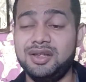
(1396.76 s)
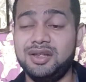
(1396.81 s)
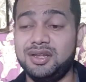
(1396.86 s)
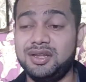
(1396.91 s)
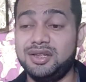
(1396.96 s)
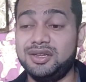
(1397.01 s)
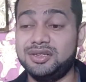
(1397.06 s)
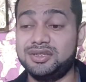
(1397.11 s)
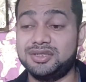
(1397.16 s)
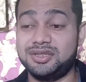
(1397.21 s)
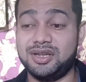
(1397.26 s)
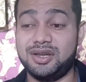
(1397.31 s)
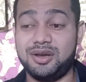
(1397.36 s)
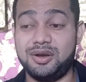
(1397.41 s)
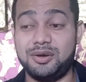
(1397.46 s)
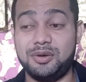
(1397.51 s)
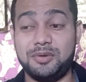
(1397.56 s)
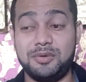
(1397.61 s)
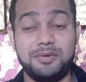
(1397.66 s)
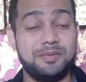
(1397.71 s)

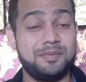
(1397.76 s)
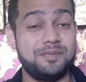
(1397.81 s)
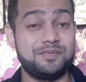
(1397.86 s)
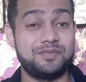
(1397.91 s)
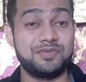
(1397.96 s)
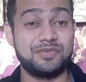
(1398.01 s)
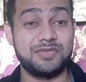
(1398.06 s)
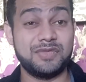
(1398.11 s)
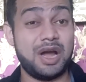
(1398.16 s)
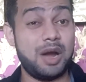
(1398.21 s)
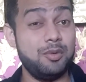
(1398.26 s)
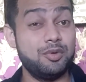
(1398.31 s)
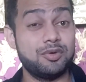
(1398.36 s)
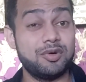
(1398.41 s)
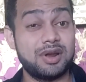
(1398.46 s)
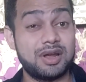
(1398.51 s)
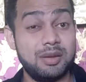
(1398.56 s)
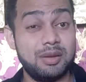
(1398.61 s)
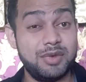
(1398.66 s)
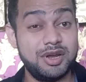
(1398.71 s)
So I would
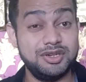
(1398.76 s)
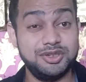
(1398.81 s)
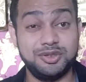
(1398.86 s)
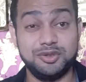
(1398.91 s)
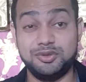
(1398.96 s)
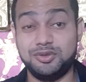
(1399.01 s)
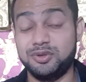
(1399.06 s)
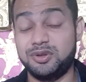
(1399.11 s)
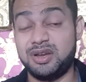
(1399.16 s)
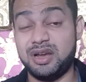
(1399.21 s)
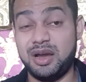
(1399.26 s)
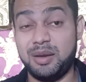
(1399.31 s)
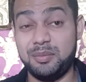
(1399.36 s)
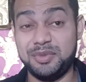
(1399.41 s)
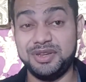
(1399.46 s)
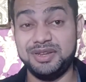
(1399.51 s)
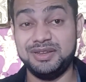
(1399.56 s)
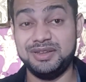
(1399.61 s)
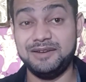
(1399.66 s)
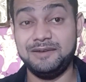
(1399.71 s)
recommend you to come
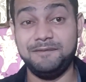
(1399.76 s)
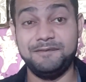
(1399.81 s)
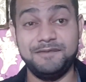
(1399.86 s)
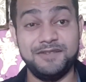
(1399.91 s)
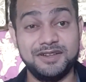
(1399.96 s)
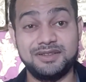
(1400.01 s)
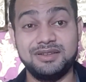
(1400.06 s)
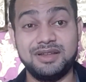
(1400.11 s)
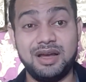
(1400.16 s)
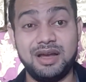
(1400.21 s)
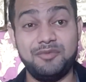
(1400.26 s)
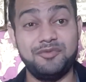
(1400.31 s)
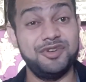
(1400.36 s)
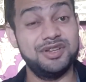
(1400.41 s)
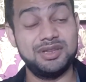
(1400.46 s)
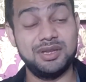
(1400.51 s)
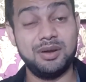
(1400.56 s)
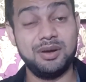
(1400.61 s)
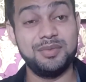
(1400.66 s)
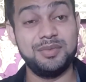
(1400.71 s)
here, Vietnam.
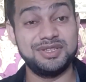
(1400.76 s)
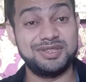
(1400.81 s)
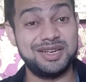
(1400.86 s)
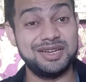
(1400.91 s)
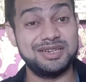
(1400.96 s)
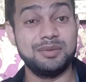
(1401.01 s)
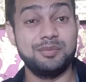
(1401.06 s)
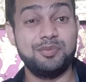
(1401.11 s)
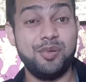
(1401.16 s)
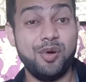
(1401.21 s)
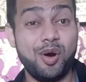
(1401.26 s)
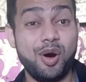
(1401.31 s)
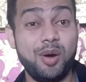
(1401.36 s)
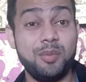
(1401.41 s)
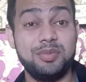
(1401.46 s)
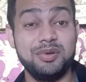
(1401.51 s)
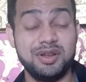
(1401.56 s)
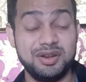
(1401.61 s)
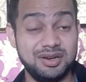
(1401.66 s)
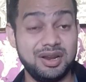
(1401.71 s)
Vietnam is getting
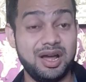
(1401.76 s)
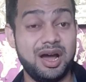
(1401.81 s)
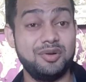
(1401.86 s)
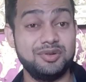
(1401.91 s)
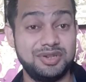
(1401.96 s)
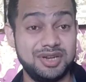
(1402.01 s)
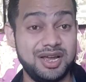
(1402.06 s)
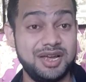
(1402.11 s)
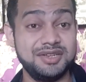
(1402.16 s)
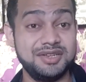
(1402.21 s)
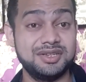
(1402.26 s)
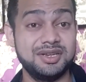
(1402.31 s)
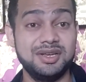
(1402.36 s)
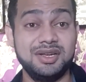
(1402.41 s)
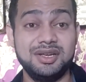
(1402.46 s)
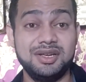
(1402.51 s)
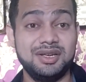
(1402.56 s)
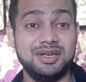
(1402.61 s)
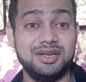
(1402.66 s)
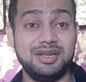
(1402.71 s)
popular
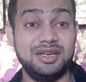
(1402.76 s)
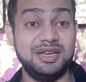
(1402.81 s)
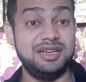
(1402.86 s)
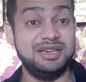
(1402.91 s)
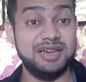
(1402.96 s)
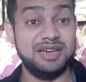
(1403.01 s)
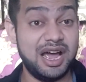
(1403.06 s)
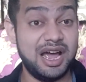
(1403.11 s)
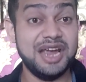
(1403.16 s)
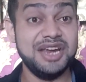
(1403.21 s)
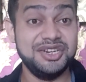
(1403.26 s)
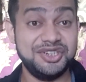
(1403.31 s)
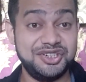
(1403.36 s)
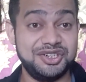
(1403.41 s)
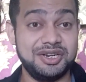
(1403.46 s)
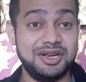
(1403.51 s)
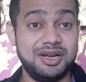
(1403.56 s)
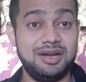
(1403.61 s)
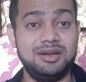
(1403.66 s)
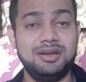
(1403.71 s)
nowadays in
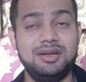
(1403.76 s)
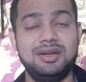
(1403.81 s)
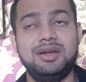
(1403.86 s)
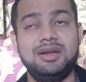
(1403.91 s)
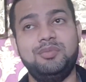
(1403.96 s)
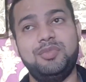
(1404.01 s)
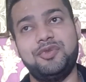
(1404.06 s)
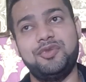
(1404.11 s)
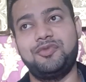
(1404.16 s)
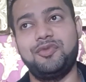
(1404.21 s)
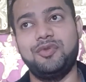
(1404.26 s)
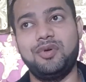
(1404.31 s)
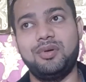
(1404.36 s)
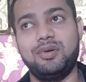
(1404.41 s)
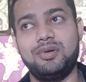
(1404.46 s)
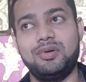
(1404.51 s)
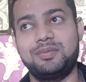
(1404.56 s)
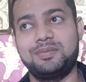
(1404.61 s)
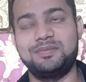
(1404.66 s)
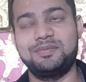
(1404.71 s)
Asia.
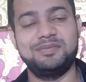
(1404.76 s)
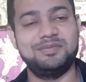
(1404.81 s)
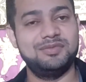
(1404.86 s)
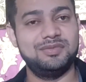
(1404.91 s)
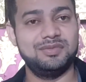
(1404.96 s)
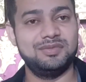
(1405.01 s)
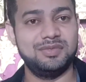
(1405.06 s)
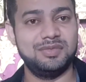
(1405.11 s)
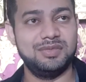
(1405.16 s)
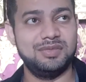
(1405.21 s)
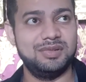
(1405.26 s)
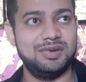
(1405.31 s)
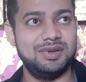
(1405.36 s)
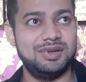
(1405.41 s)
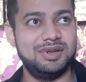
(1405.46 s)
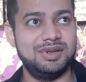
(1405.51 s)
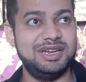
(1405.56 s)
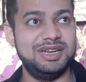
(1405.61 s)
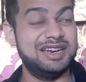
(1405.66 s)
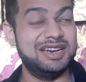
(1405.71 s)
Before
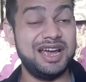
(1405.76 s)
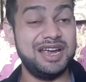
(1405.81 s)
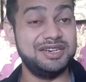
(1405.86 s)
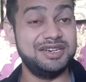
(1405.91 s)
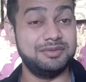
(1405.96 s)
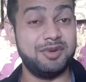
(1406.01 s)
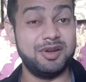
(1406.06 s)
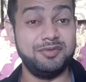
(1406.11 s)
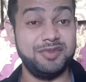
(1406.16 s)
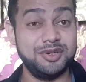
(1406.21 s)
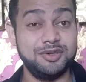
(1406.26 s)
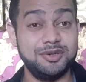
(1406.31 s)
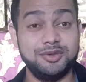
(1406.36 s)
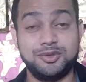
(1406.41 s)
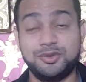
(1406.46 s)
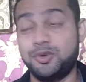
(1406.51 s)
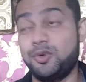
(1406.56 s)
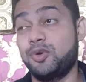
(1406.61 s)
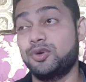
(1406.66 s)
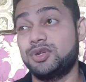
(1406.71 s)
in Asia, when we
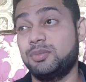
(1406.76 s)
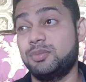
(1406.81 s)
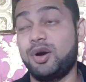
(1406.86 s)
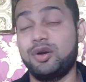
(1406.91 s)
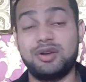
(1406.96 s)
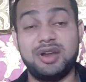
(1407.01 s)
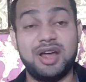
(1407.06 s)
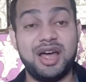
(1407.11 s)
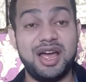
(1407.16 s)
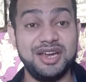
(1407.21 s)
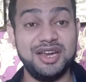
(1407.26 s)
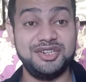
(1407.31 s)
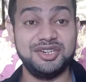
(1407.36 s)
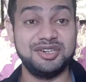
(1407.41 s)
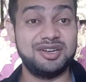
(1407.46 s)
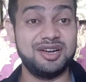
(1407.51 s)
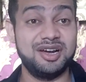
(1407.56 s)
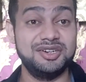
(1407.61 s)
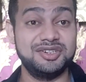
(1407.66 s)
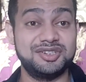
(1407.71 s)
talked about Asian
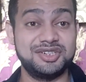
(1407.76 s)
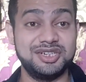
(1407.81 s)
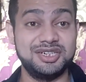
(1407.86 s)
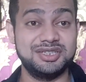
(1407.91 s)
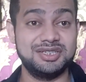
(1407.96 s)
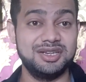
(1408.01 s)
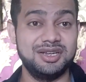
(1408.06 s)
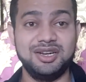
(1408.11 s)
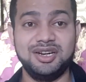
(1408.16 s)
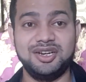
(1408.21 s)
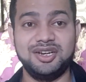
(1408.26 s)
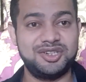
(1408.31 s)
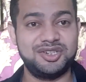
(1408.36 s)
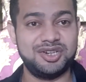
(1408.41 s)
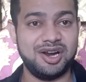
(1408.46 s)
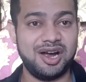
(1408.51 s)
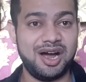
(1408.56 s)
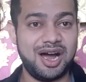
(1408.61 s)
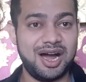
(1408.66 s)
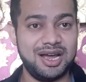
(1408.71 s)
countries,
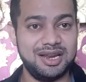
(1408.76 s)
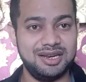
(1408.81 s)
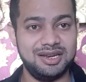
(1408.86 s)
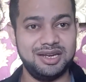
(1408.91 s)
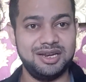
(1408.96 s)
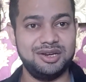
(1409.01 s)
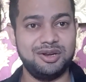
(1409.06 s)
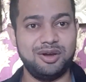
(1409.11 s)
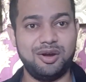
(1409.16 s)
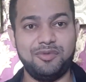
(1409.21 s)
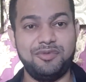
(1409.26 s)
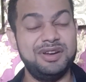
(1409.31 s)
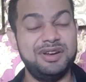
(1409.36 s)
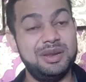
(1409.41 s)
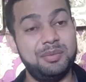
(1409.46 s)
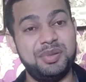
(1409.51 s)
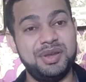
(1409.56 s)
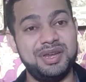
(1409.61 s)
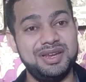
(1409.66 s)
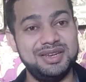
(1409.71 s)
Thailand or
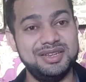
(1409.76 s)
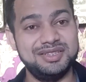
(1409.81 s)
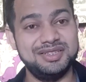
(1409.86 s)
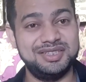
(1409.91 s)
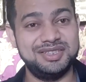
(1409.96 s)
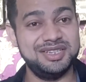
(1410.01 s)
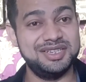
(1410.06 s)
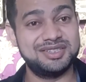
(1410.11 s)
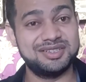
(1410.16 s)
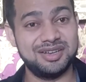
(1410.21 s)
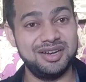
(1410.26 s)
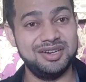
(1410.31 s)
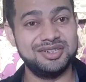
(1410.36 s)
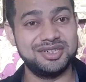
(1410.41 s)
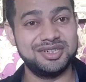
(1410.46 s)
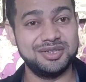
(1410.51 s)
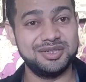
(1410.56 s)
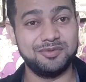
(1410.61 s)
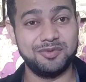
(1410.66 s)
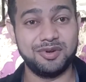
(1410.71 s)
Philippines, these
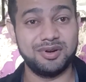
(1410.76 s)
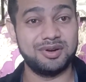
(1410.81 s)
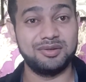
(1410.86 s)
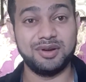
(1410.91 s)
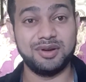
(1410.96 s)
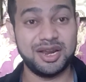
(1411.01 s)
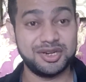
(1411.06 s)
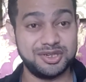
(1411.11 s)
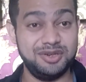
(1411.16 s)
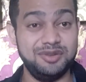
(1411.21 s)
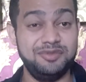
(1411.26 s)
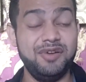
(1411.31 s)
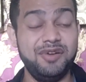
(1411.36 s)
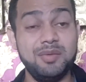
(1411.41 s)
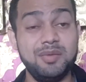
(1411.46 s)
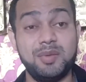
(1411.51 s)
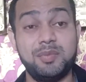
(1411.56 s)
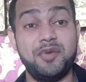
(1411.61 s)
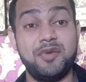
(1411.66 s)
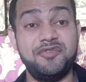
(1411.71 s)
countries were actually
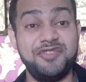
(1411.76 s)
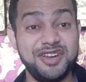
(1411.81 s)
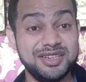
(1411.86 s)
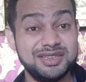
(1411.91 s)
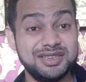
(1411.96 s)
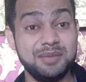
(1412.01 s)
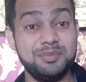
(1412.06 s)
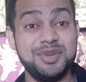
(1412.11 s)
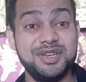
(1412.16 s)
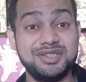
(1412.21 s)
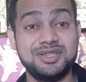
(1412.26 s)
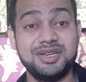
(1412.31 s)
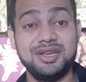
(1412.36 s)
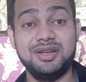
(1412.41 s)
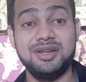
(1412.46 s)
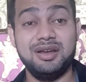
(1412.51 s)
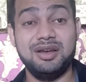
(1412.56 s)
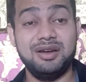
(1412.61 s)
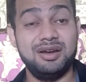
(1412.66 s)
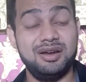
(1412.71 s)
famous. But
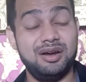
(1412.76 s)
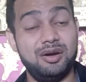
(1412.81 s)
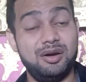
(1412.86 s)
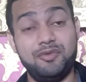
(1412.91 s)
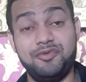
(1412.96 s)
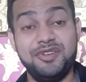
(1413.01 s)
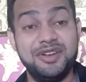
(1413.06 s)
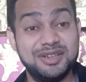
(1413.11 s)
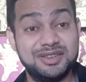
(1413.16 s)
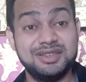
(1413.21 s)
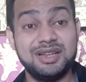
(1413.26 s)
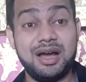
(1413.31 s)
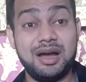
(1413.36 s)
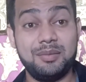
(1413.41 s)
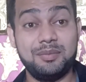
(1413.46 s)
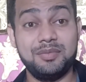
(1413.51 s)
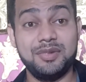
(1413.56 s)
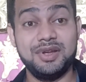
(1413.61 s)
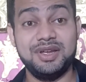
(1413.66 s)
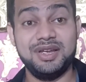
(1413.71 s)
Vietnam
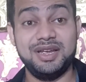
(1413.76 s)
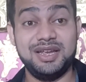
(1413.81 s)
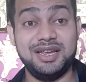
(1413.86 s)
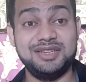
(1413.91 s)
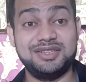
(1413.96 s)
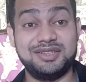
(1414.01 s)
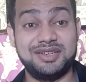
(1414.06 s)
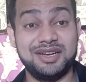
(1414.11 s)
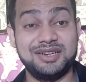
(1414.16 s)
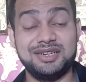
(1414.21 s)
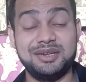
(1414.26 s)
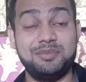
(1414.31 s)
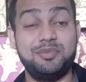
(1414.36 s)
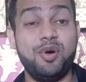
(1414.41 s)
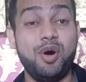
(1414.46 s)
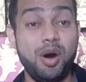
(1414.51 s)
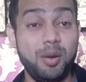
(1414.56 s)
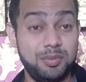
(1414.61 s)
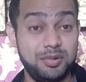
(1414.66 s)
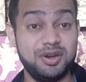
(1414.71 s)
is getting
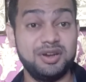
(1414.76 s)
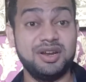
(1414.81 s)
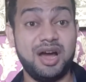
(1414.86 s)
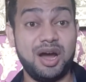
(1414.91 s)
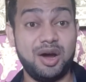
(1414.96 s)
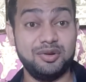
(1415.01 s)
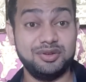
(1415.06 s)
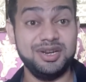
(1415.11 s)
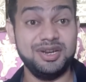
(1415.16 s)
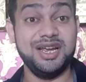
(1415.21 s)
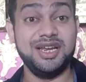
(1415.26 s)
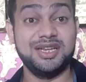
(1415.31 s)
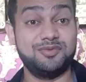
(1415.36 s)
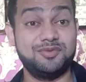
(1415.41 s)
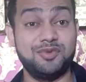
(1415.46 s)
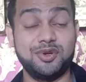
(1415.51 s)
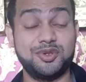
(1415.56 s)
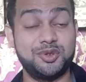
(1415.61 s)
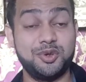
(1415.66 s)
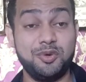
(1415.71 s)
popular nowadays
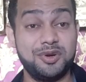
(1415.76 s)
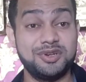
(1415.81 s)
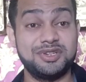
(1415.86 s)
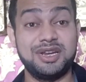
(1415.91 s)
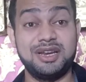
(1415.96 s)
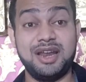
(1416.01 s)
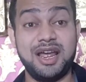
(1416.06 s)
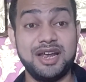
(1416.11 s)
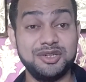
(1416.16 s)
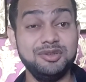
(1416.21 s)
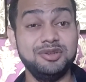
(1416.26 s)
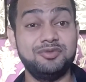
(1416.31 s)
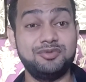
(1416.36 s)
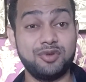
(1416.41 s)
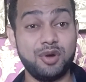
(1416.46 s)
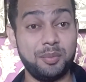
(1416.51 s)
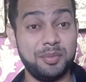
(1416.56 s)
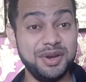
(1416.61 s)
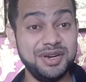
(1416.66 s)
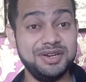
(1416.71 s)
for tourists, and actually
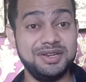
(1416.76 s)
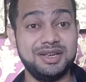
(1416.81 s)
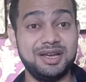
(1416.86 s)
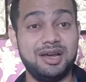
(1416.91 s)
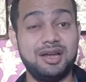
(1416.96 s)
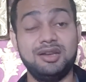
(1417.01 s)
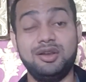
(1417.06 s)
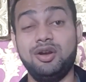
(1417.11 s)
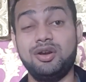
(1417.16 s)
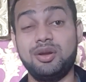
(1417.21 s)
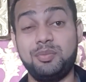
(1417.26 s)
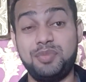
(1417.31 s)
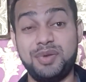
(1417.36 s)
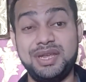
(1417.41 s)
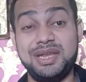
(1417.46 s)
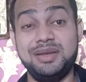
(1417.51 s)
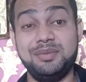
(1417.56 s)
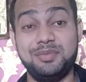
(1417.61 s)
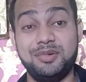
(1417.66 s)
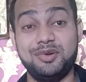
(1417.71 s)
from India, a lot of
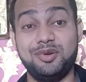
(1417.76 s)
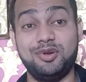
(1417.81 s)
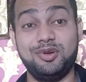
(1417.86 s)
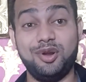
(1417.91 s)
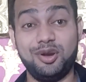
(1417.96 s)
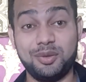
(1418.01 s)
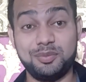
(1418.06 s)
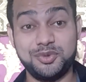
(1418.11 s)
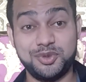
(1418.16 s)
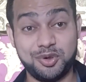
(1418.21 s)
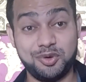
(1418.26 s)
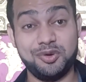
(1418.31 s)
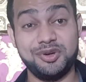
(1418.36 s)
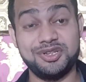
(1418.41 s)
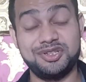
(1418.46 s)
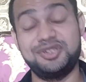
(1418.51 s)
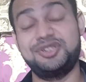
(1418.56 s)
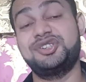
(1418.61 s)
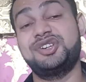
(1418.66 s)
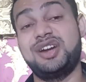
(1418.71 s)
people, a lot of
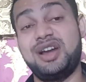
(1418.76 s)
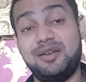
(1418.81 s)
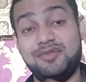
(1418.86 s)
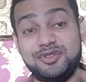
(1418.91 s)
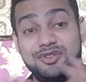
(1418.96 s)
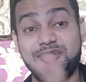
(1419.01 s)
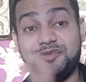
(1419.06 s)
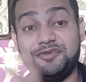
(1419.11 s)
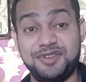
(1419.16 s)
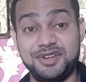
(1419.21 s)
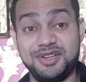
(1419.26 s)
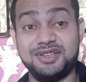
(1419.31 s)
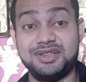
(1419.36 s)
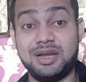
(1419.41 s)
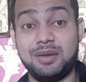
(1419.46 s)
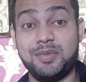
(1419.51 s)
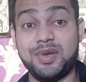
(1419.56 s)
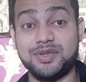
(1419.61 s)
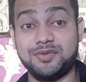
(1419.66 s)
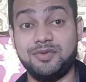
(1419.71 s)
tourists traveling to
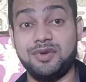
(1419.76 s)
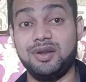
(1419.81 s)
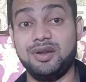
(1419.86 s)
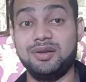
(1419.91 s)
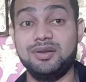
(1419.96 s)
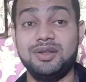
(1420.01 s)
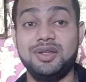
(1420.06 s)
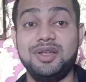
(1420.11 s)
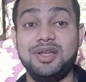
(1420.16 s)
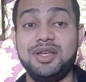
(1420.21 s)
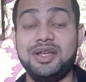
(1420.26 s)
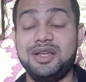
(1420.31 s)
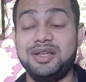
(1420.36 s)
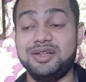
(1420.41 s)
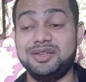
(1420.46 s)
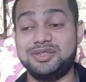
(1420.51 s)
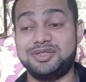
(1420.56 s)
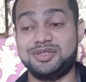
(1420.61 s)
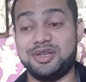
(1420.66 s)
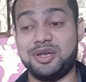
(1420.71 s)
Vietnam as well.
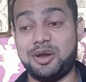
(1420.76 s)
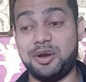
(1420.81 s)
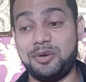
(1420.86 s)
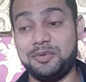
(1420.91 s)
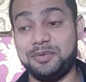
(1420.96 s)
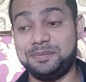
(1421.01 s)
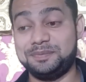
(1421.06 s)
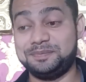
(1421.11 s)
So